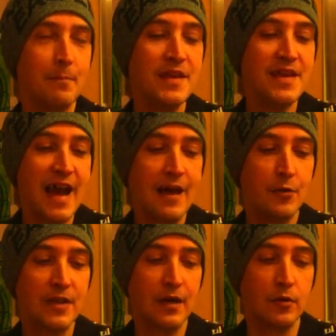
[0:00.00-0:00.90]

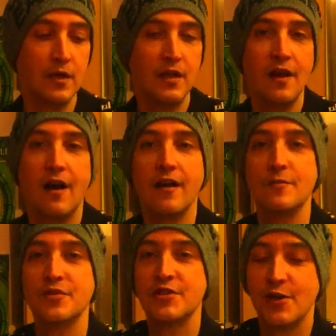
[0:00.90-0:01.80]
Now, I
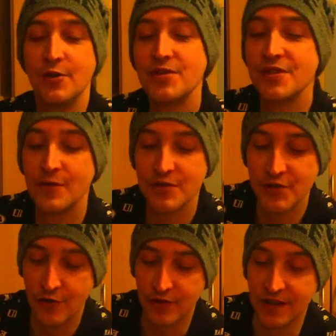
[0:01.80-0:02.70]
am so, so
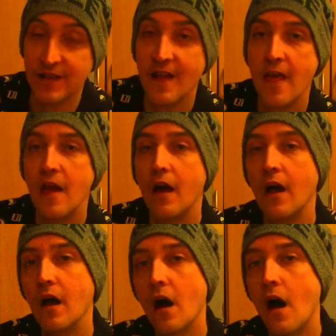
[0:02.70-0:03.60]
sorry.
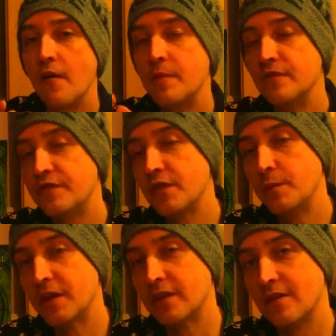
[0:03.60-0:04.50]
I've been
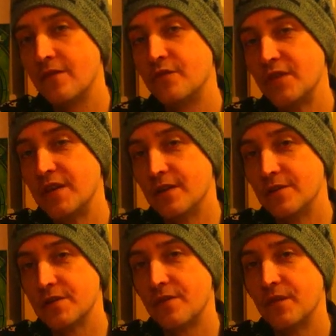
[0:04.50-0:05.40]
filming
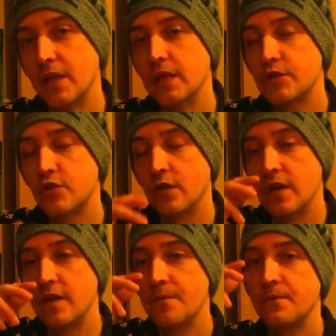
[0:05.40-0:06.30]
videos.
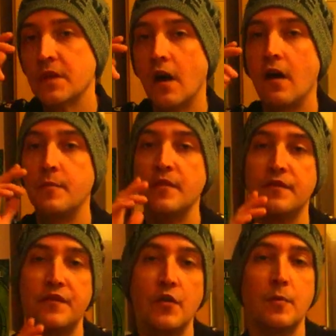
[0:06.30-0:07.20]
Literally, I've
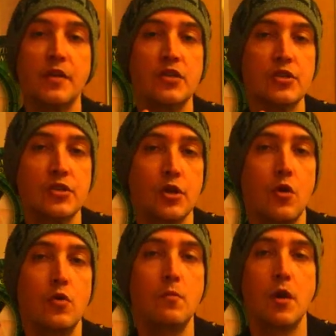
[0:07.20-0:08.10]
been filming
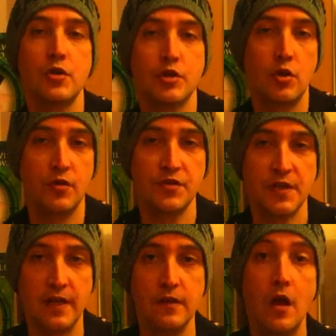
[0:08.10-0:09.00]
so much
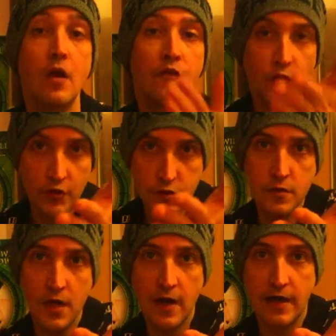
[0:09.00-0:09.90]
content for
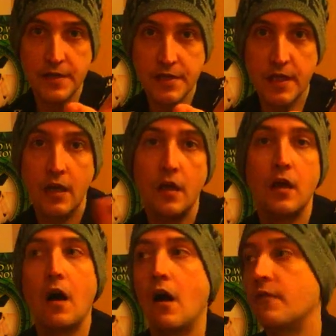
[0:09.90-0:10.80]
you guys,
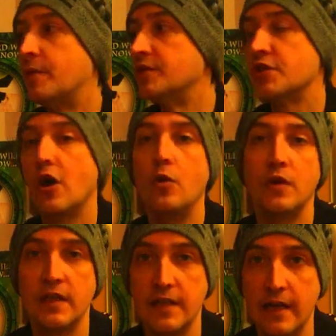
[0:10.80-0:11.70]
I've been
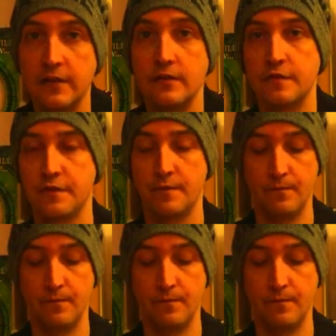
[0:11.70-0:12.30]
totally inactive.